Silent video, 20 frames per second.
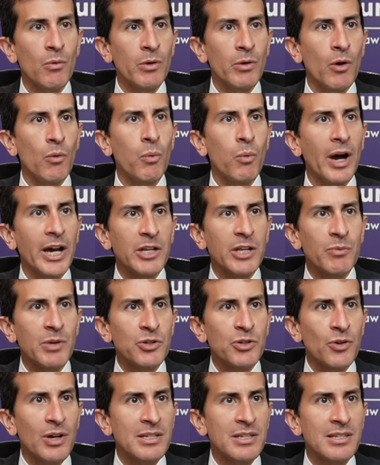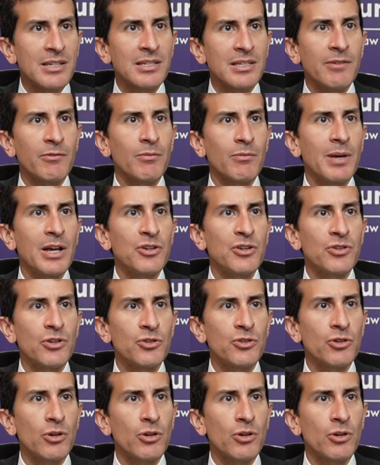Why do we trust this information?